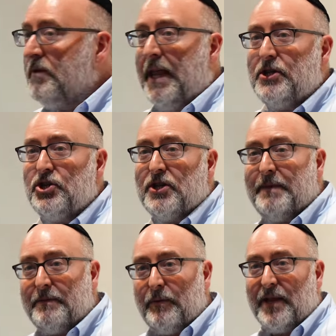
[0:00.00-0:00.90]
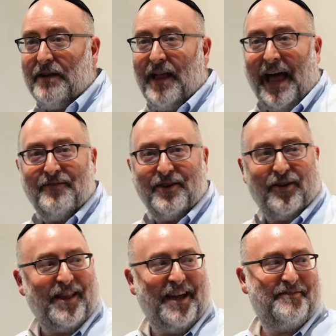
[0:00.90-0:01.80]
relationship that we will ever have in
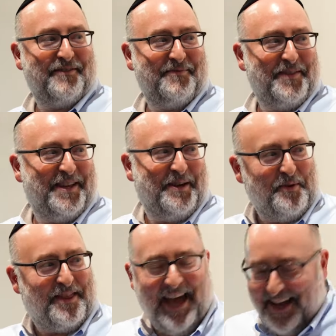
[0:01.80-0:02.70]
our life. And with